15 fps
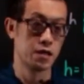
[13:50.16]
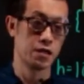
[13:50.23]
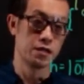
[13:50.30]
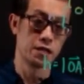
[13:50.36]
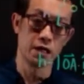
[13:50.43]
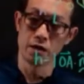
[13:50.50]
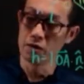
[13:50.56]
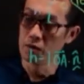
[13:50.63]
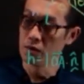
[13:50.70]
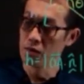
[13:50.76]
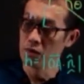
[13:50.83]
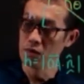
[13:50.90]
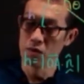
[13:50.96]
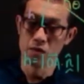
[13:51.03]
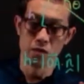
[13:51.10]
Now,
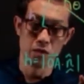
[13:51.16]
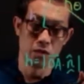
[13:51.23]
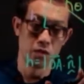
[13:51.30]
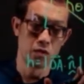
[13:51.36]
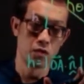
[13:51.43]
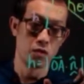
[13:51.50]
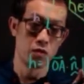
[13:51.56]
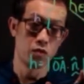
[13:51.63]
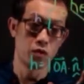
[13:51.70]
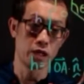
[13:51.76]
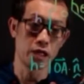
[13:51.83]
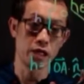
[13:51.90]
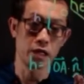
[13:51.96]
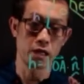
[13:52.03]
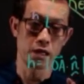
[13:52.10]

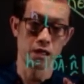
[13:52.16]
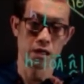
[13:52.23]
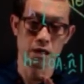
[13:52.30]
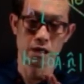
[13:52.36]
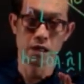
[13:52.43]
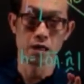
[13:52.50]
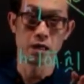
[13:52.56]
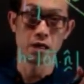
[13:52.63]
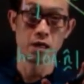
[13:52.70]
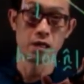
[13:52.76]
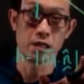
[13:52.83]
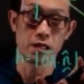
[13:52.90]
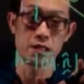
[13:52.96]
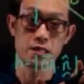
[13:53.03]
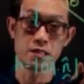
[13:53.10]
what
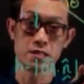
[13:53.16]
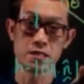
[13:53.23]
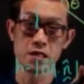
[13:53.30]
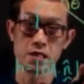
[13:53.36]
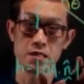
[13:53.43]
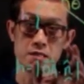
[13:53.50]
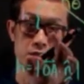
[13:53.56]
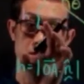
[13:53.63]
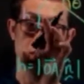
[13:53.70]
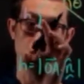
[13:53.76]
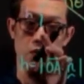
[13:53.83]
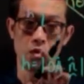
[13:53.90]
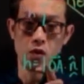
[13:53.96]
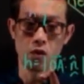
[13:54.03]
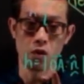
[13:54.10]
this is
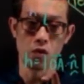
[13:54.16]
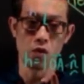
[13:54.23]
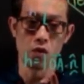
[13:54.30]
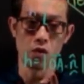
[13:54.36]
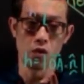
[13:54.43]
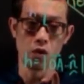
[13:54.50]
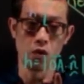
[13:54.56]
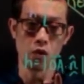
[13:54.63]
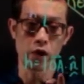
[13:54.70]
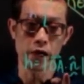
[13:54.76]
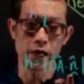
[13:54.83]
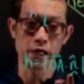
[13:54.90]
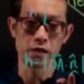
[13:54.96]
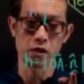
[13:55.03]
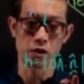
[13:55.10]

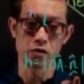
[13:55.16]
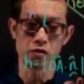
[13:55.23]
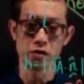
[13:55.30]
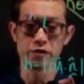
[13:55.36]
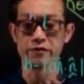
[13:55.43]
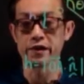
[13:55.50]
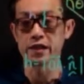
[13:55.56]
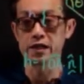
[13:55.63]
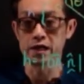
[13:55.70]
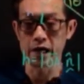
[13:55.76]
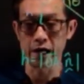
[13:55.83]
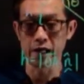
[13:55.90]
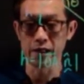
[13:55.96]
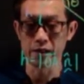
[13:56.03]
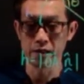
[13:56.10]
OA dot unit vector
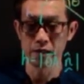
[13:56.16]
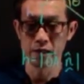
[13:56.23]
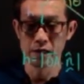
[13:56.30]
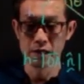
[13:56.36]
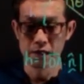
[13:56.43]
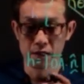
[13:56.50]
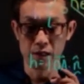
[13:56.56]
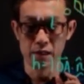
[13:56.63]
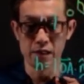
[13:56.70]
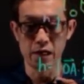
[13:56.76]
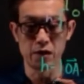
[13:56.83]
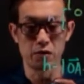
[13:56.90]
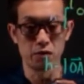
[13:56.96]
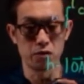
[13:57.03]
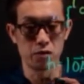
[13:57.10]
n.
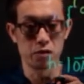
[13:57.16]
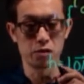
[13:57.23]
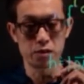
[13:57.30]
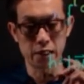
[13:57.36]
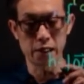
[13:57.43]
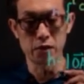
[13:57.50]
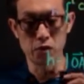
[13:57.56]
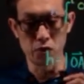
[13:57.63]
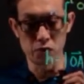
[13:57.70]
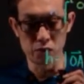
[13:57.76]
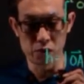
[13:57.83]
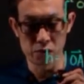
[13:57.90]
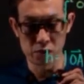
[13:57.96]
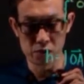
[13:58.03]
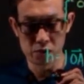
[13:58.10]
Now, take note,
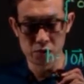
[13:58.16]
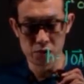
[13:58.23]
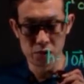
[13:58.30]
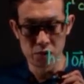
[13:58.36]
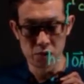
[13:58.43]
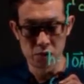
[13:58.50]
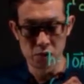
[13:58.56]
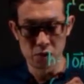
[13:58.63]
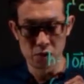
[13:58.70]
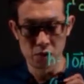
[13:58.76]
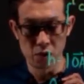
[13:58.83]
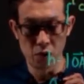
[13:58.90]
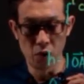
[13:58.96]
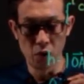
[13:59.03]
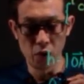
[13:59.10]

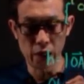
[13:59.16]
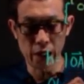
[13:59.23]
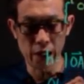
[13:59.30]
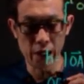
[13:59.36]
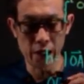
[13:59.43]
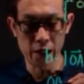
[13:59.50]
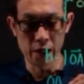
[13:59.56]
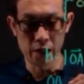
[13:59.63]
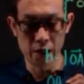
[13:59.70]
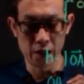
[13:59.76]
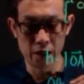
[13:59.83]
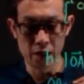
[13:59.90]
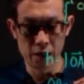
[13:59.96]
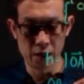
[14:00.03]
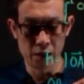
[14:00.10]
OA
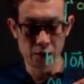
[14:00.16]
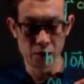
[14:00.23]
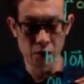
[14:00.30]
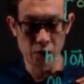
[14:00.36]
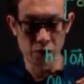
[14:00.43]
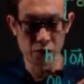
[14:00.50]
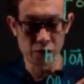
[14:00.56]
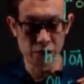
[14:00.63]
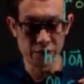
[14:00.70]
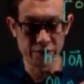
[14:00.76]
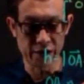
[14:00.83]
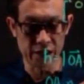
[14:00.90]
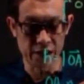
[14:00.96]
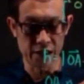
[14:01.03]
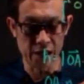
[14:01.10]
dot unit
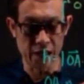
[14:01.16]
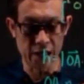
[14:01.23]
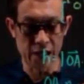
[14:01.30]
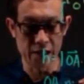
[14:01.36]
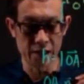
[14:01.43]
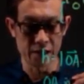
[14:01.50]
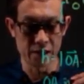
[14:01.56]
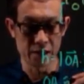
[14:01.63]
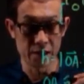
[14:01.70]
vector n